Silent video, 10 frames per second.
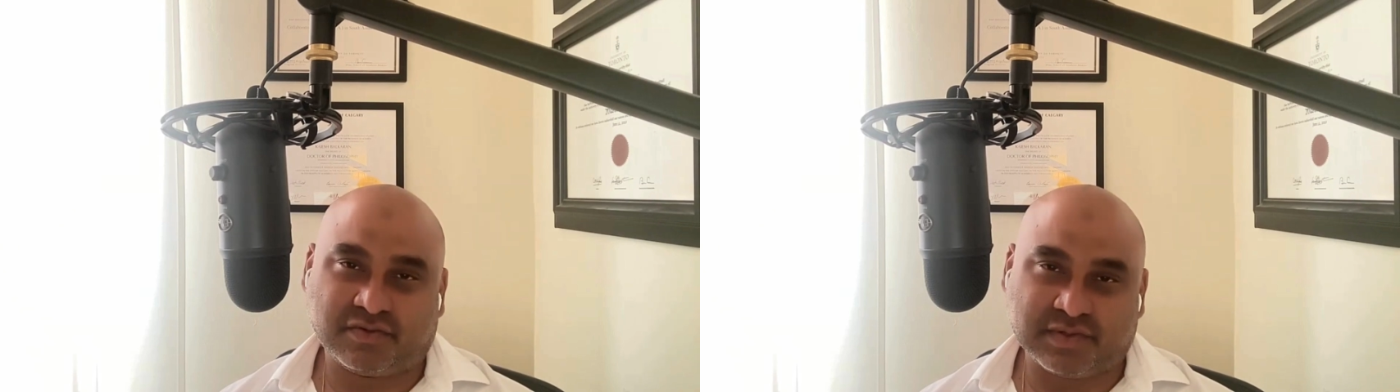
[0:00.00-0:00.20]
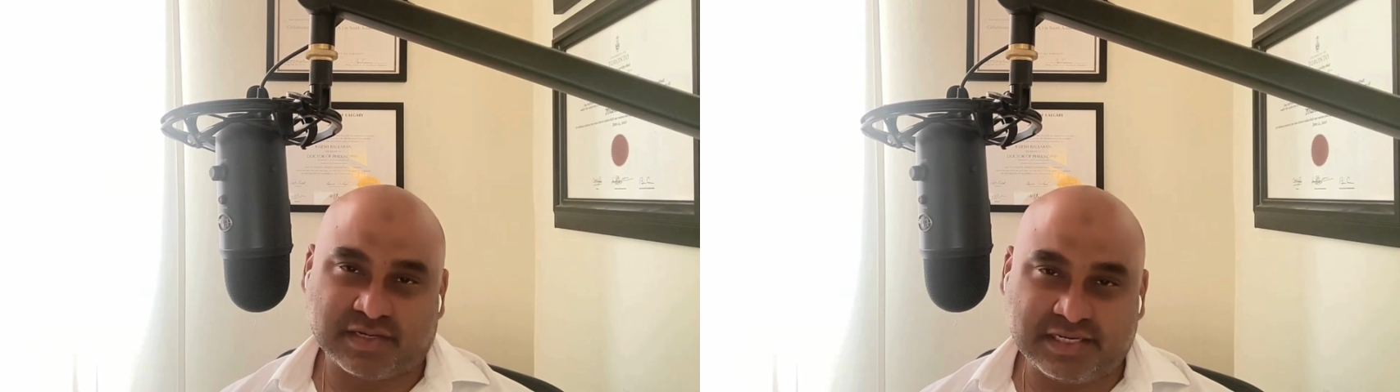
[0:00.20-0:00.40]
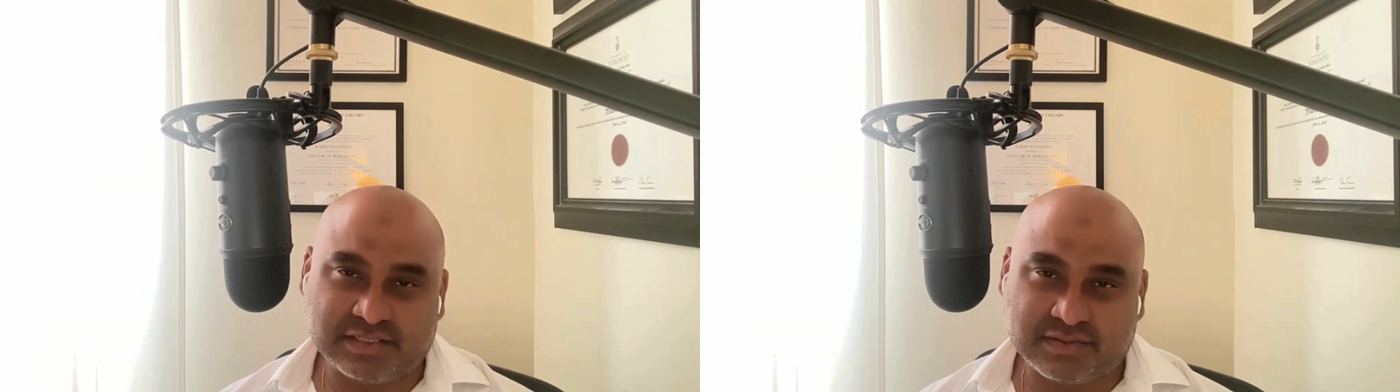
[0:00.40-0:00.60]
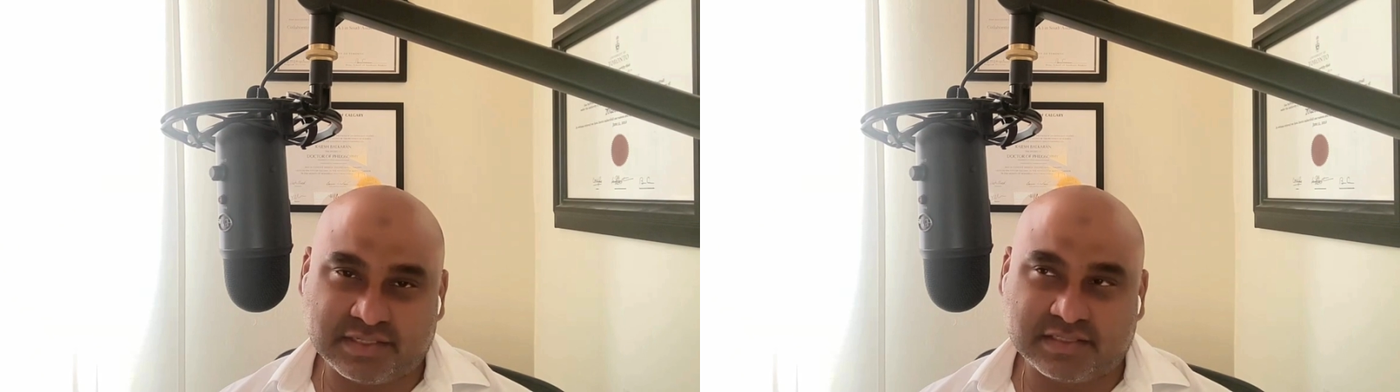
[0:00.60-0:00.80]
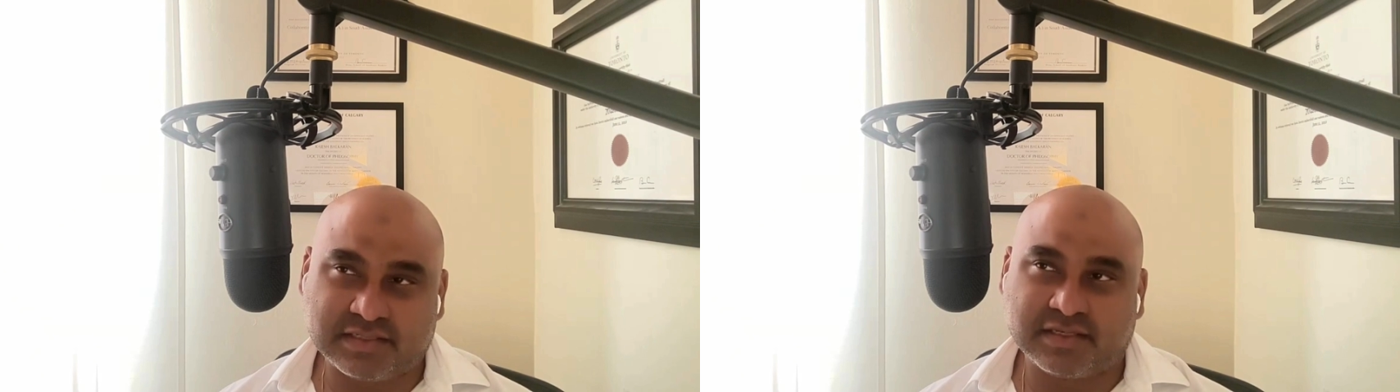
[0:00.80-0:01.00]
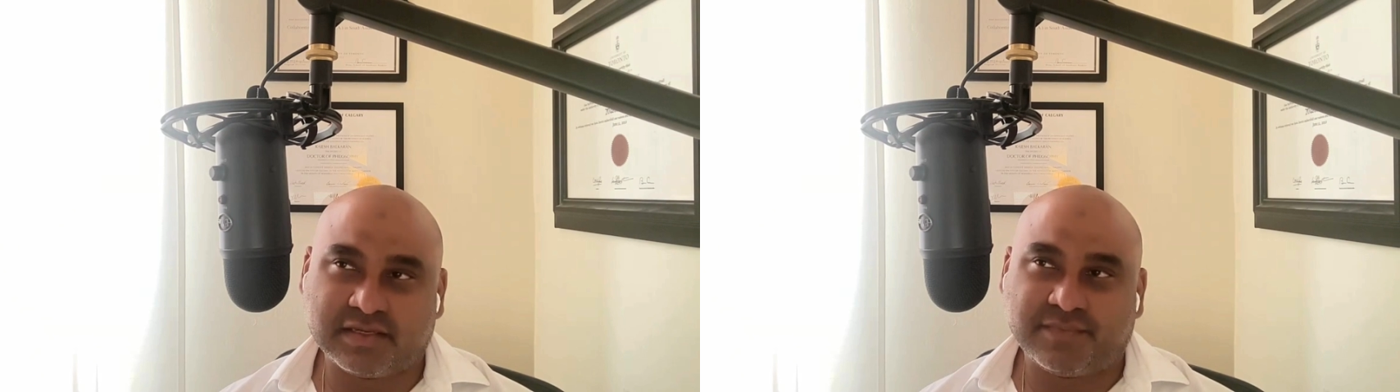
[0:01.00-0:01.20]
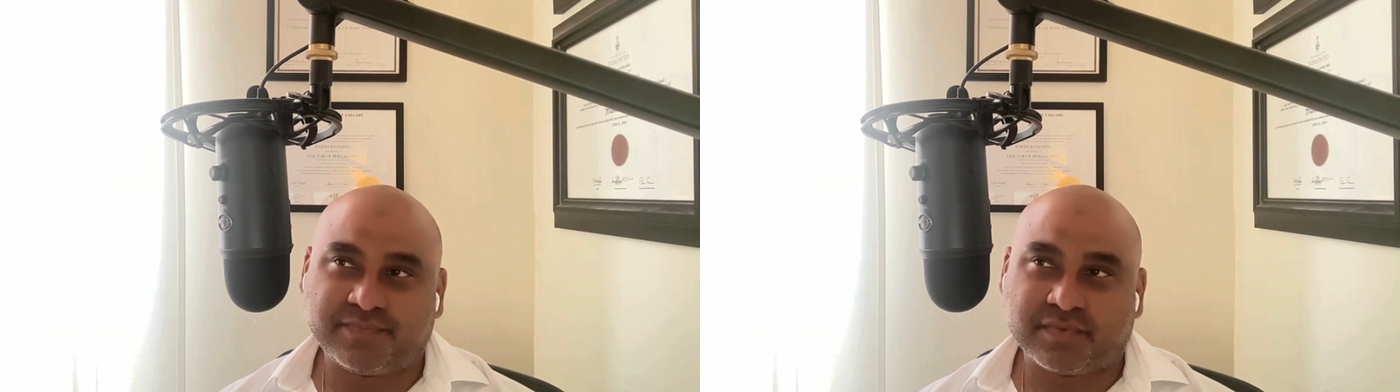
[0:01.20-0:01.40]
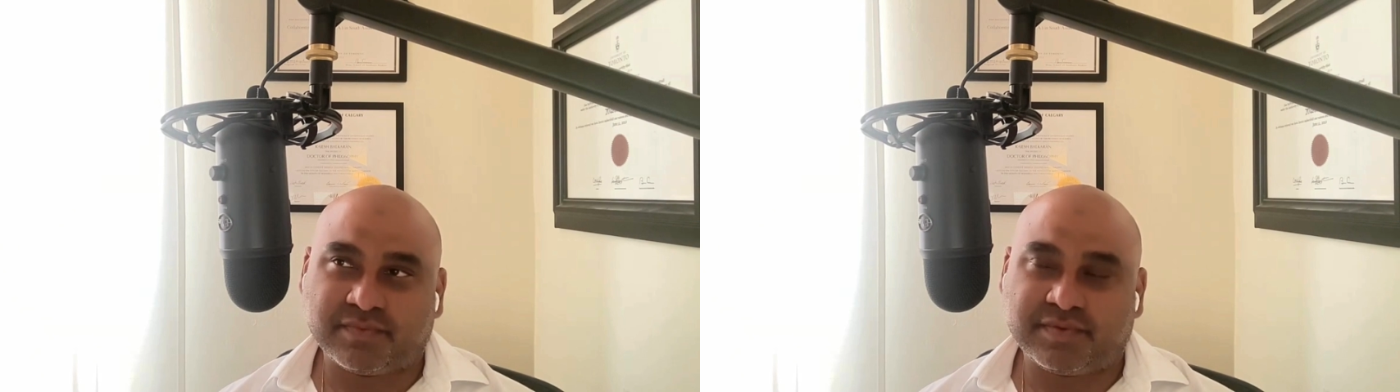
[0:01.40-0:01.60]
relate to it,
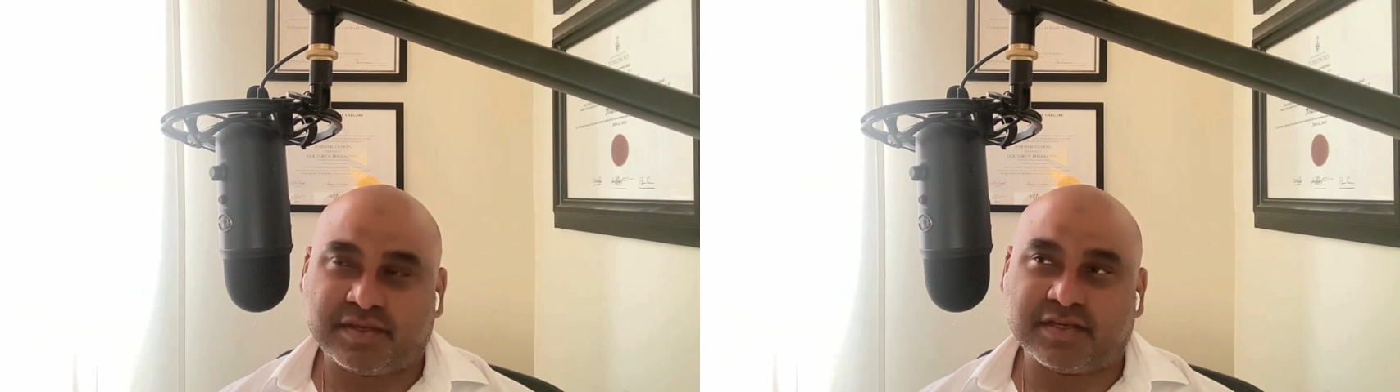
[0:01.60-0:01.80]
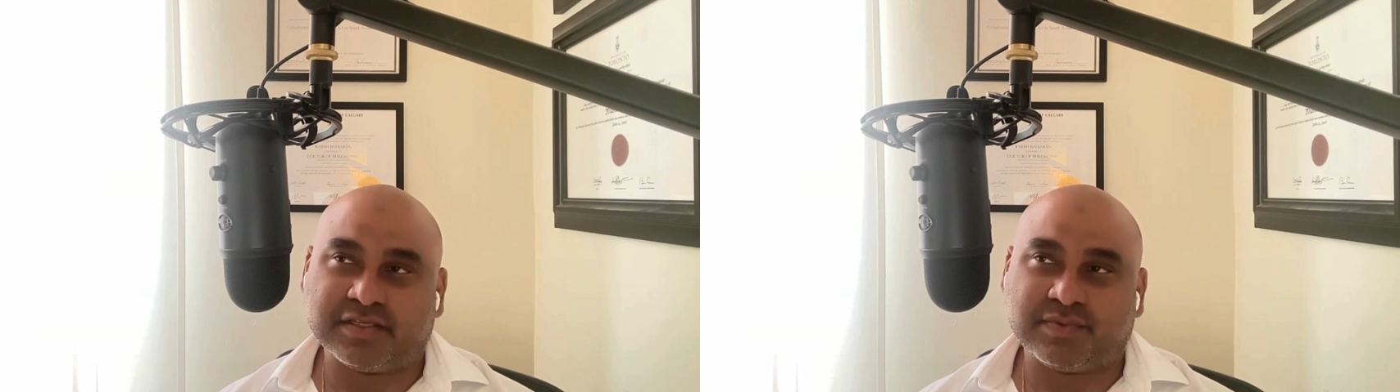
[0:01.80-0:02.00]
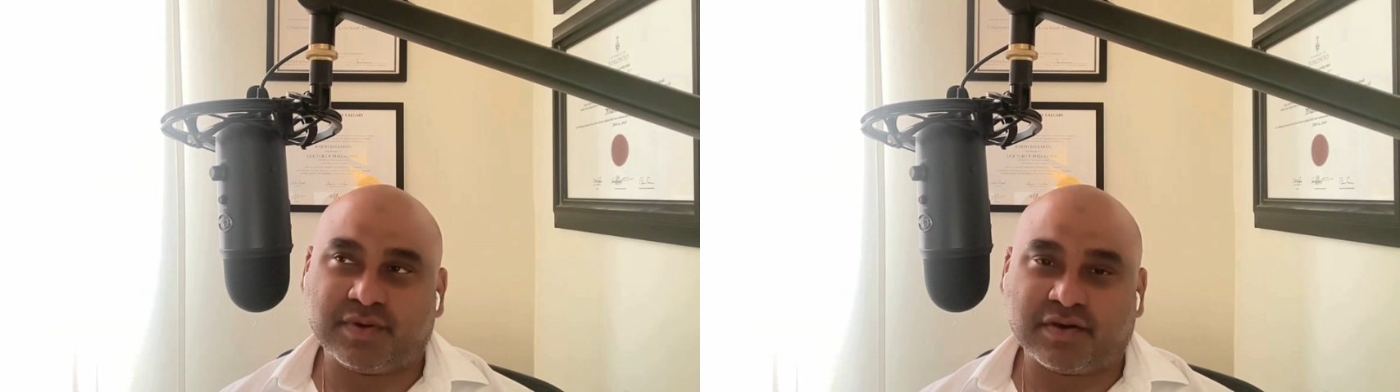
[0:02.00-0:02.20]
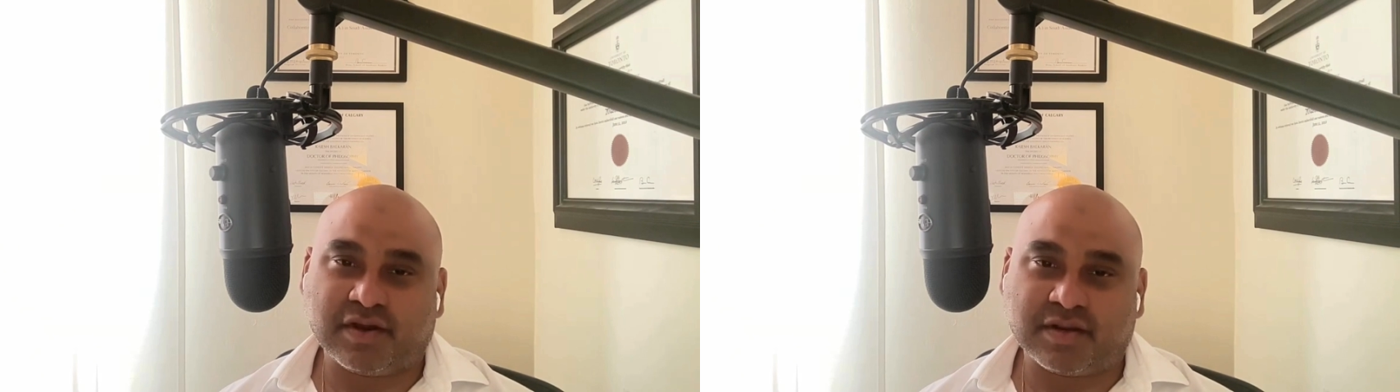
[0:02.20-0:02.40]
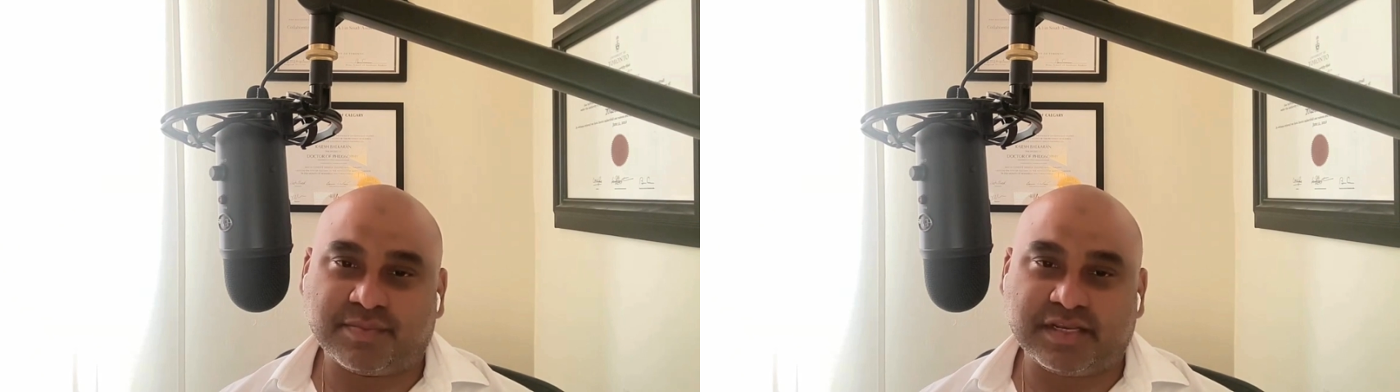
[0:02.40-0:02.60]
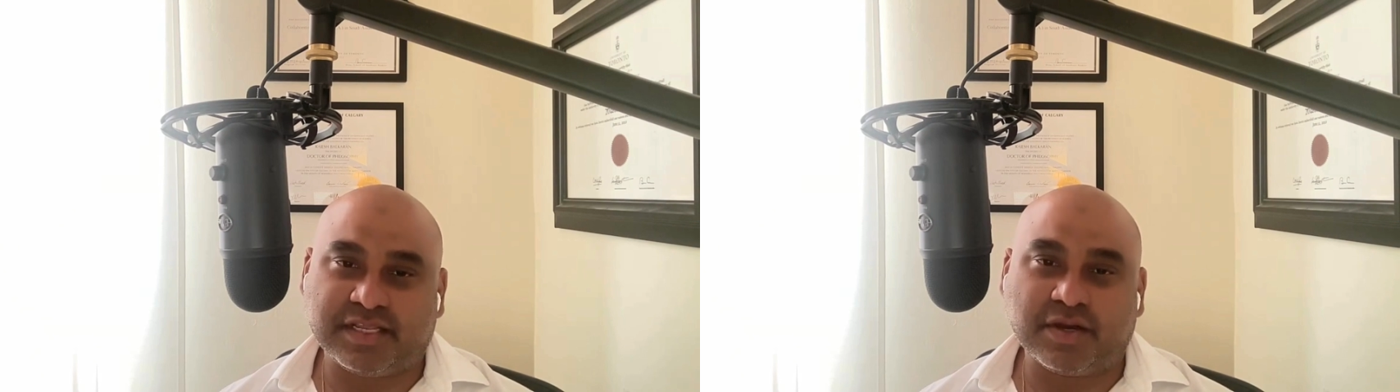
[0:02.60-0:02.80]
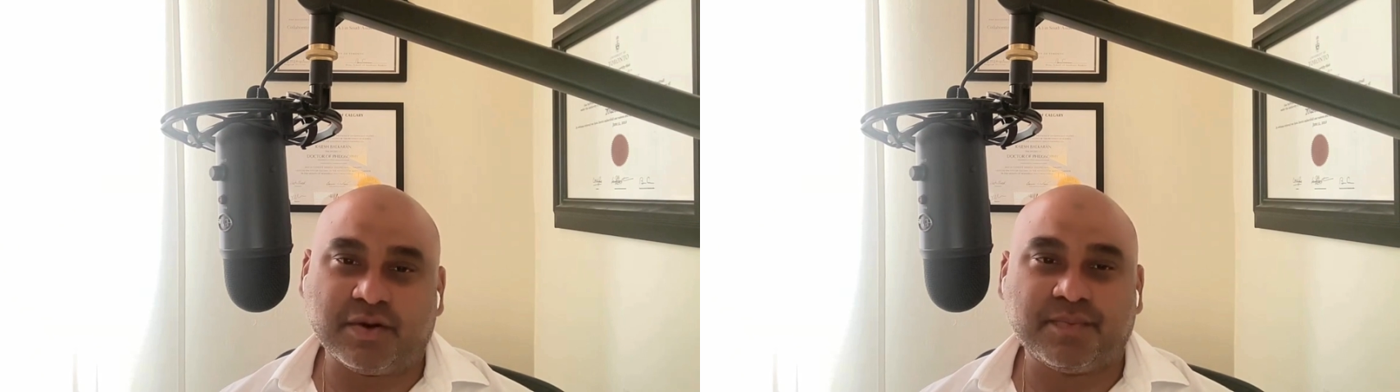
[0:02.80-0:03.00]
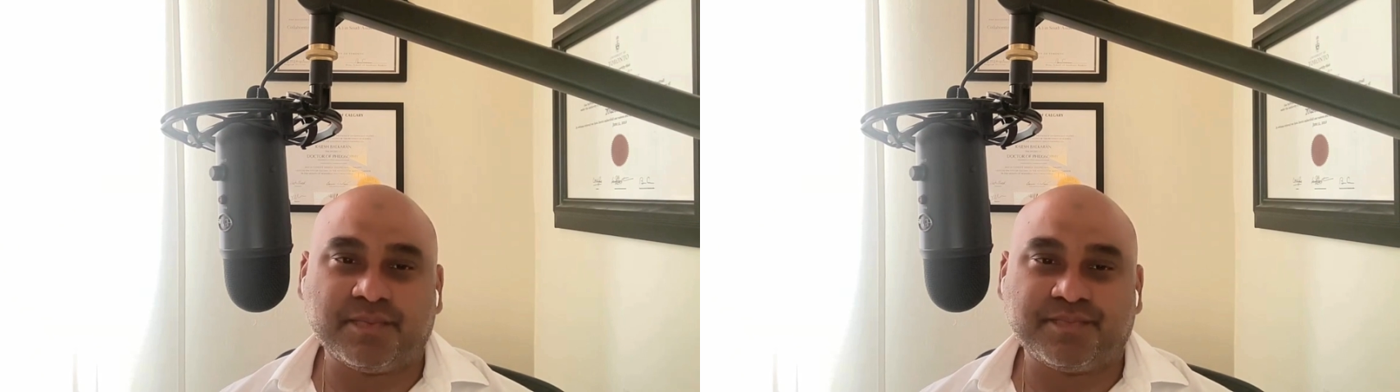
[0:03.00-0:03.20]
because we are caught up in
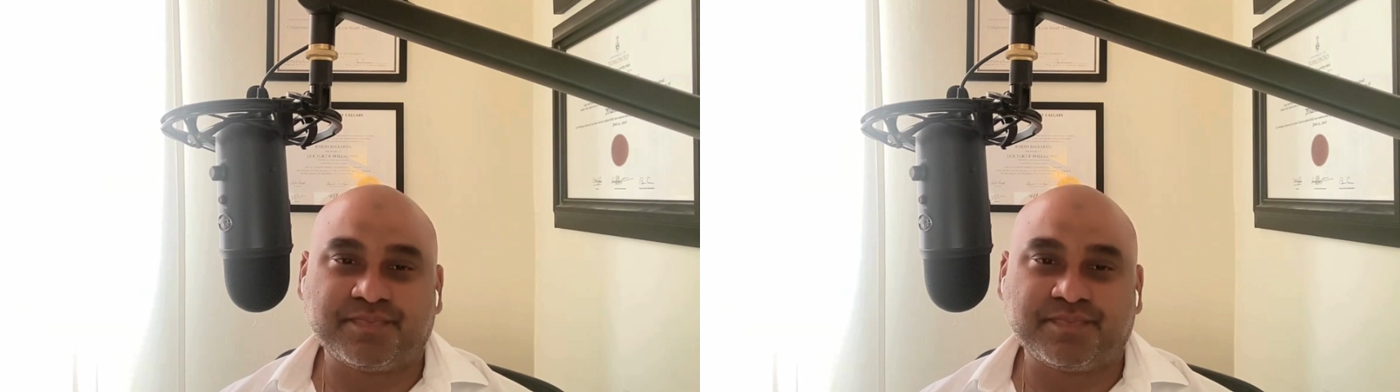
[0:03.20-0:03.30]
ego?